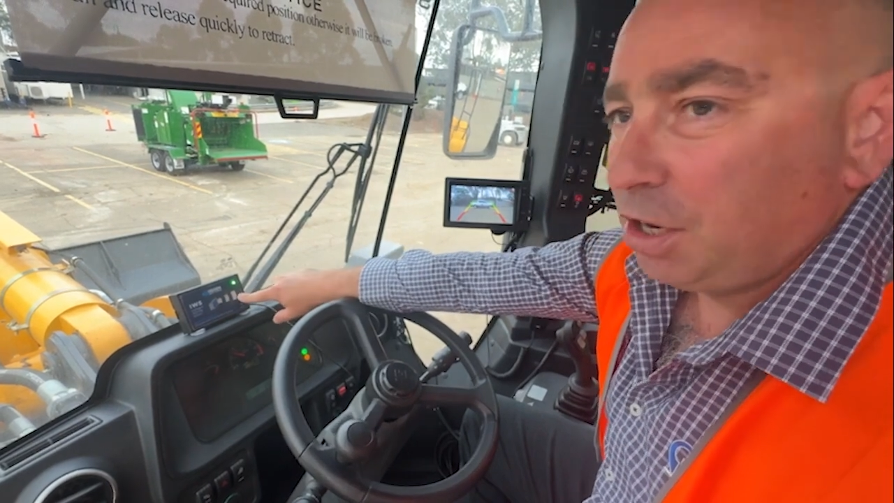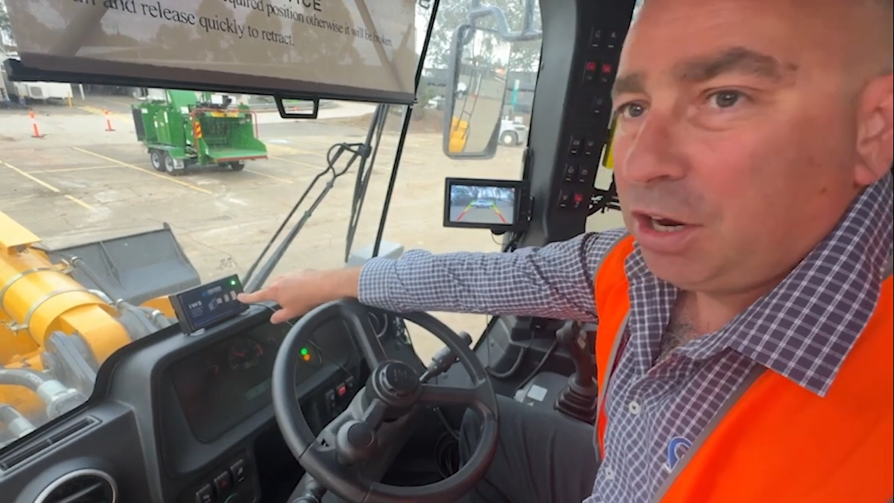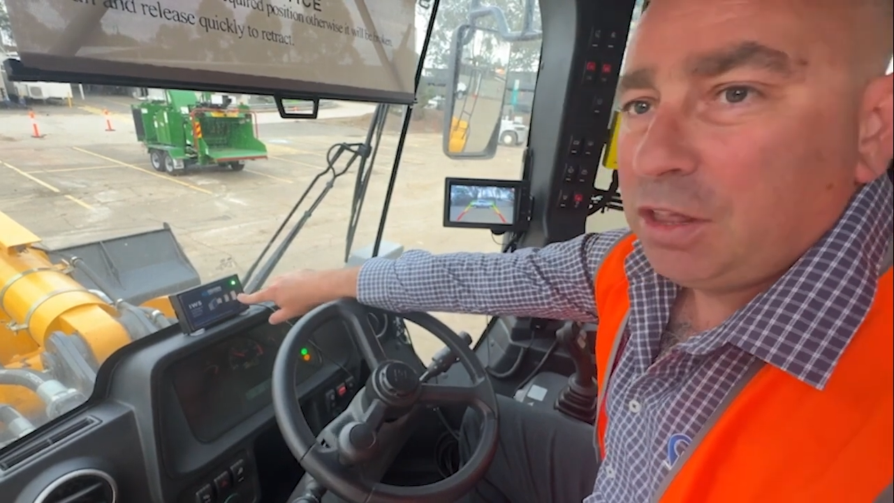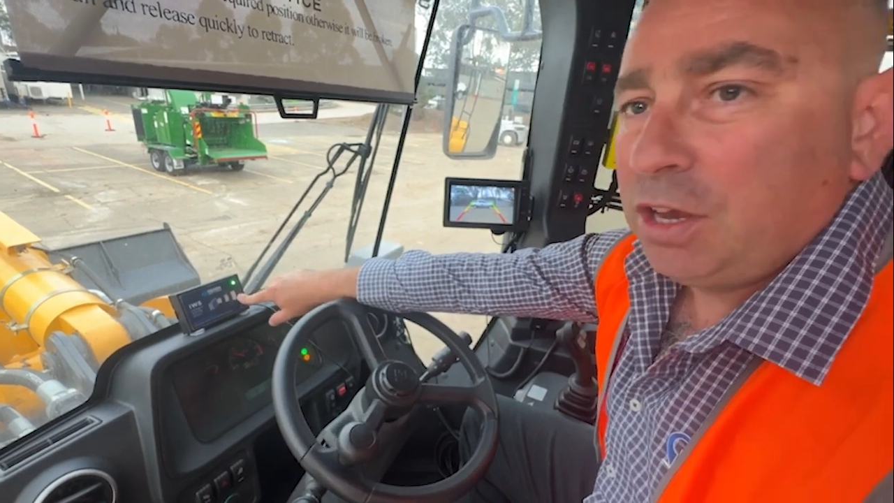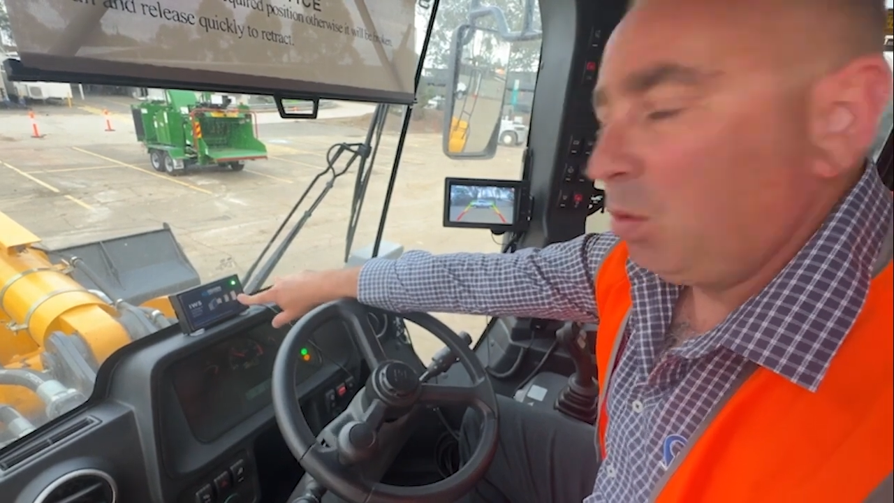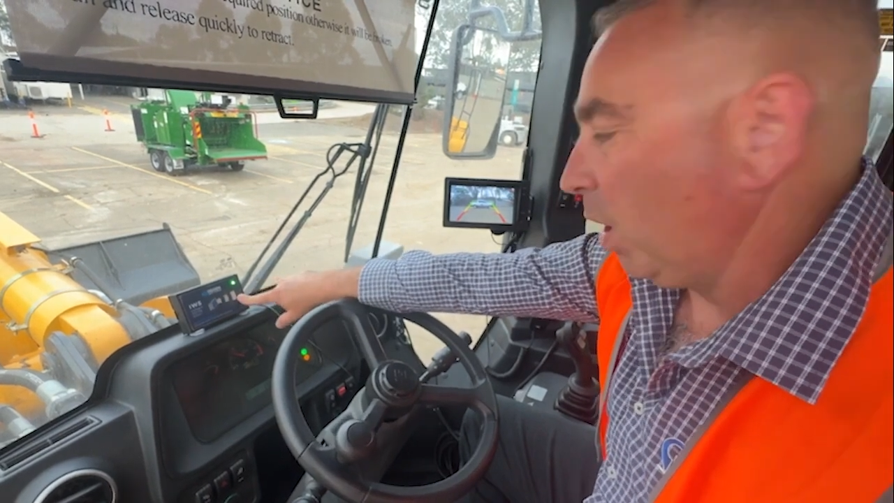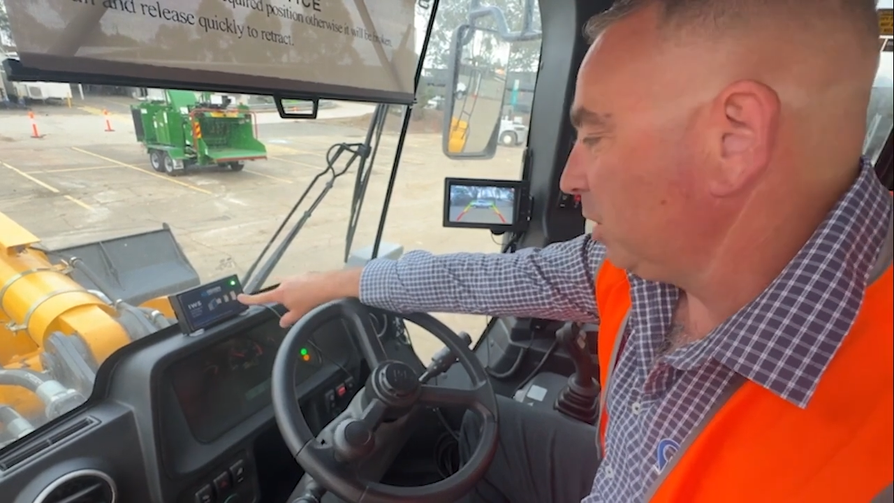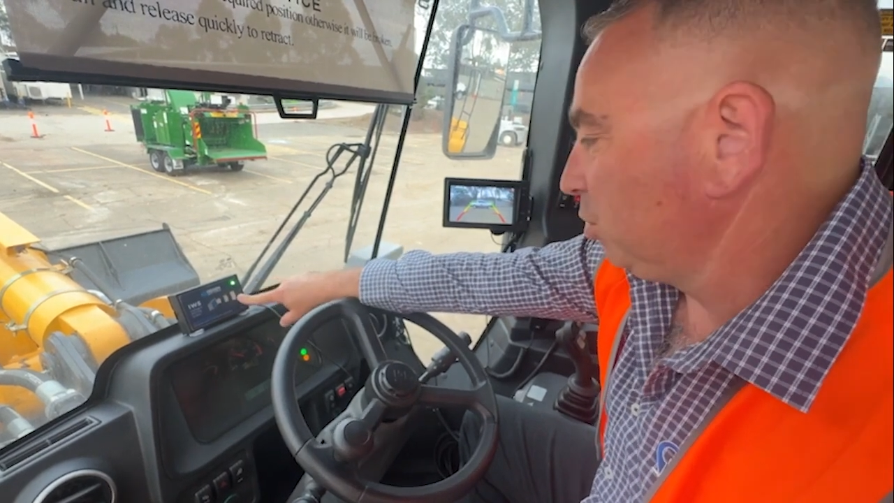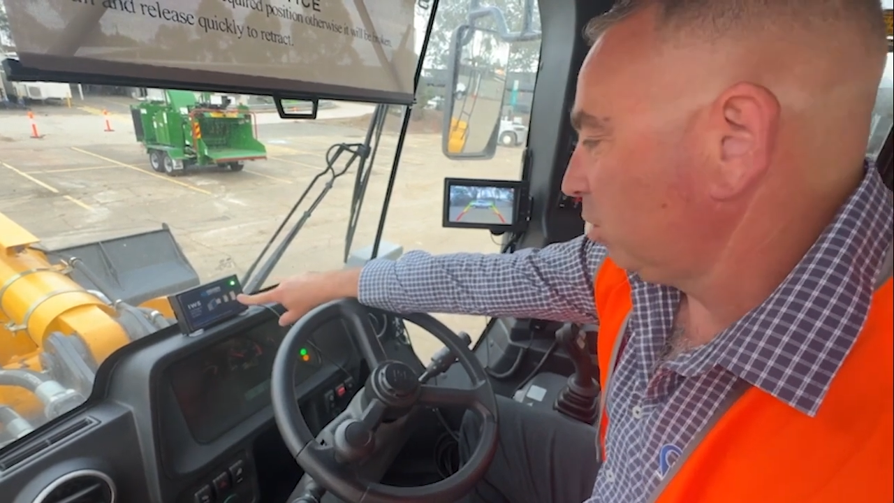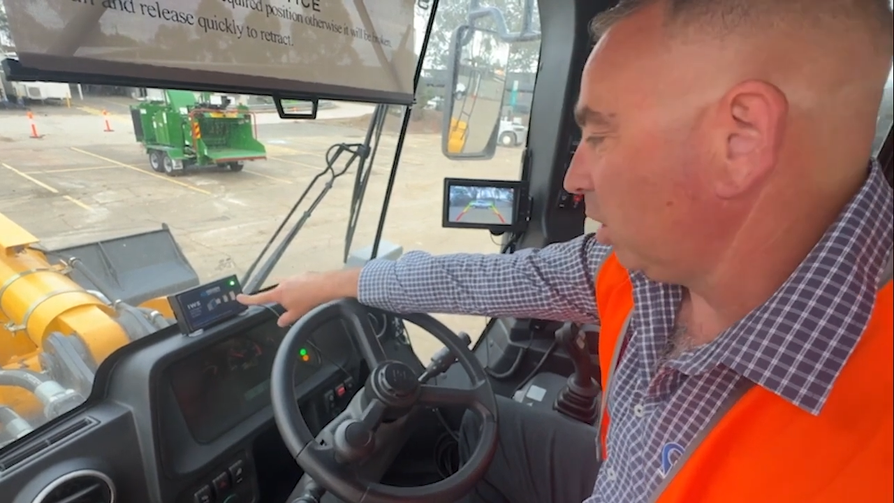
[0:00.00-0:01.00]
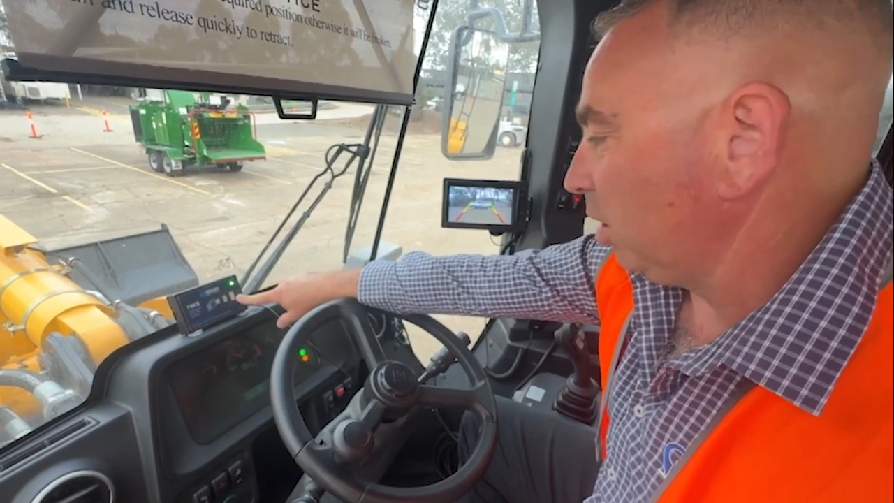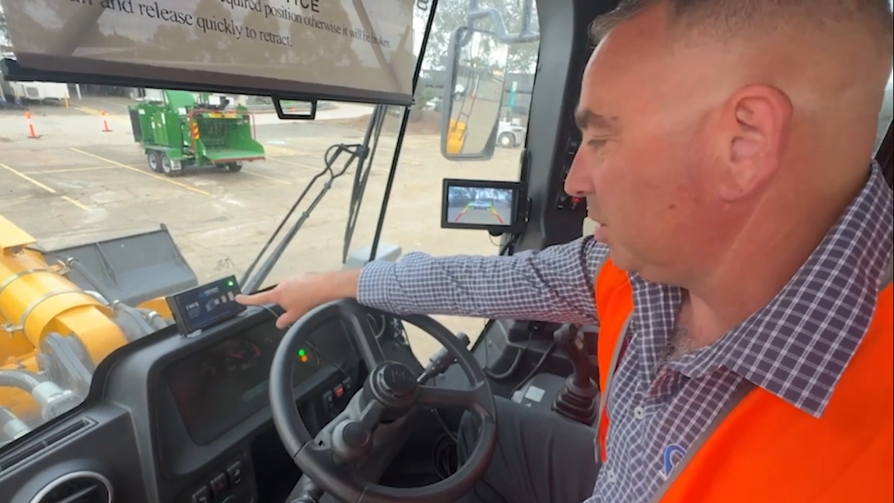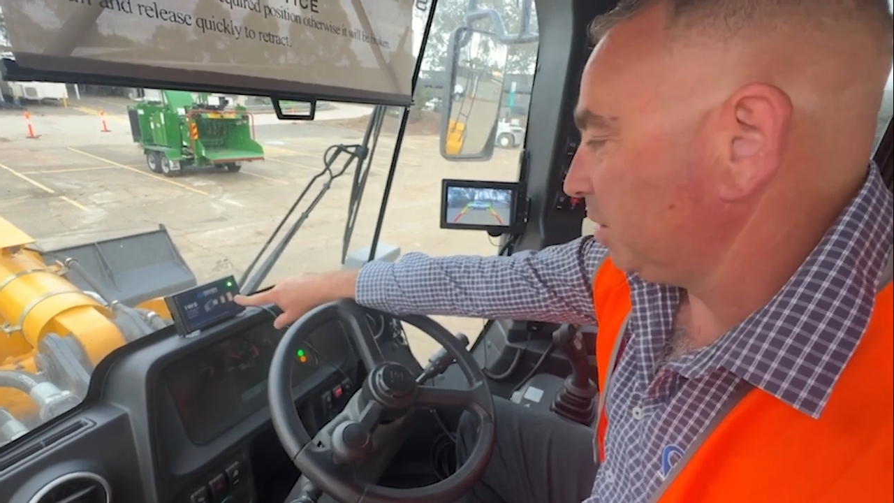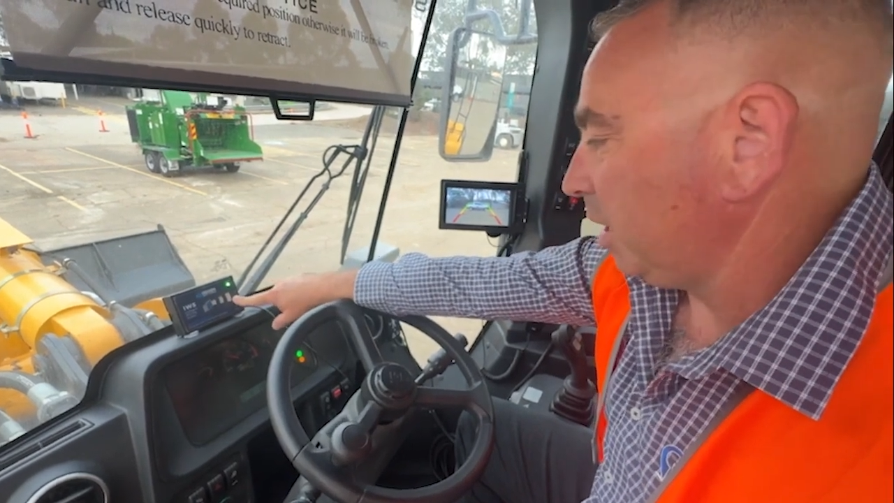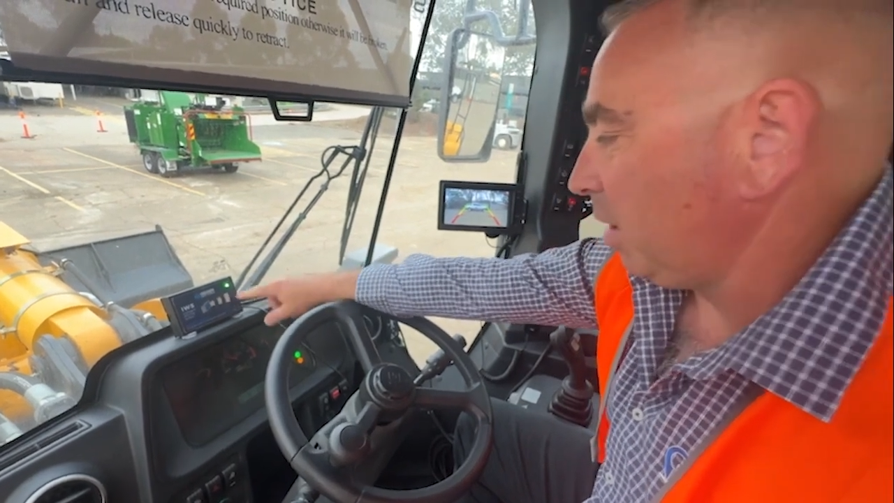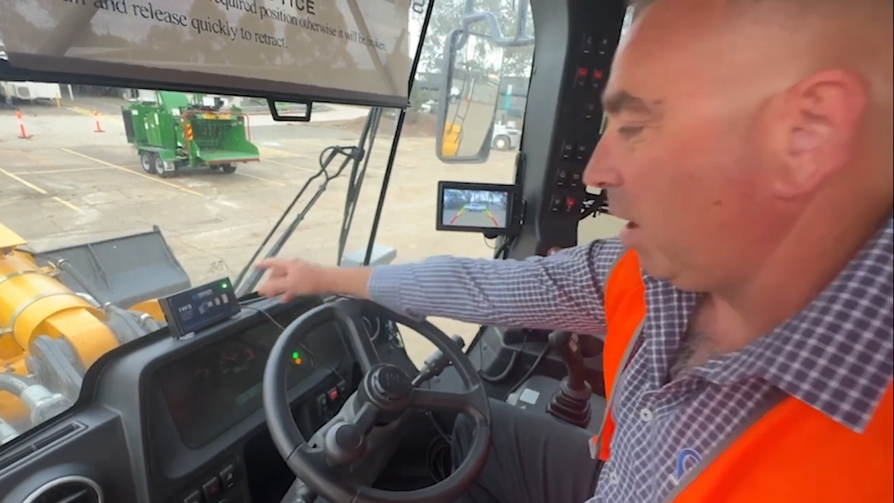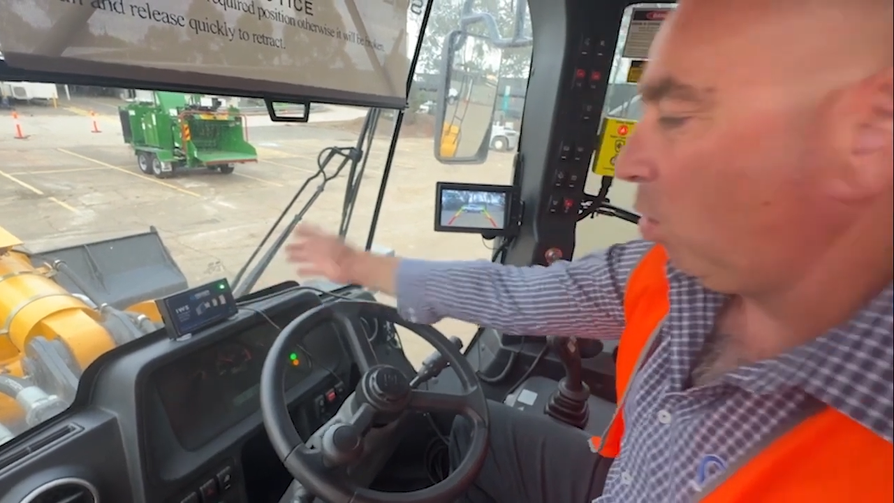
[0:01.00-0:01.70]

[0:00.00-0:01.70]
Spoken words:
tell you that you're way too close. And